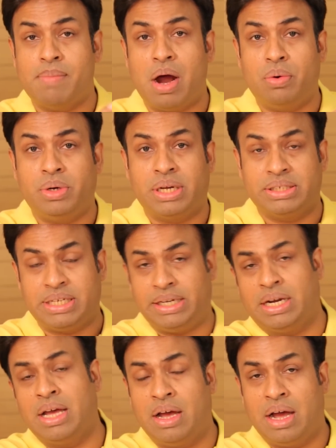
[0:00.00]
amount
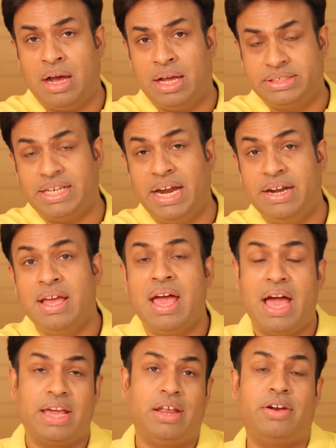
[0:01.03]
aside,
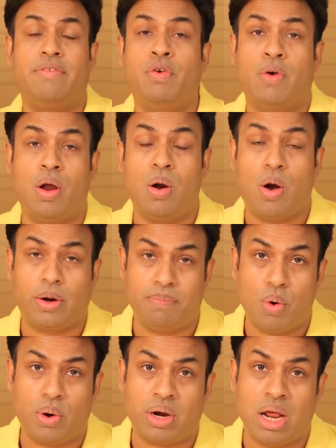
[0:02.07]
I can review a lot
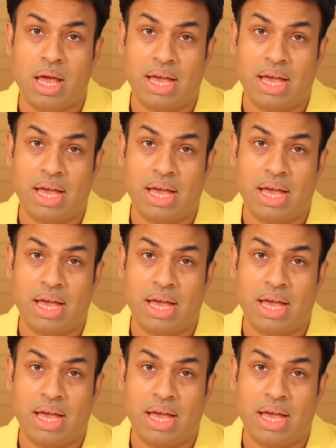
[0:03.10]
more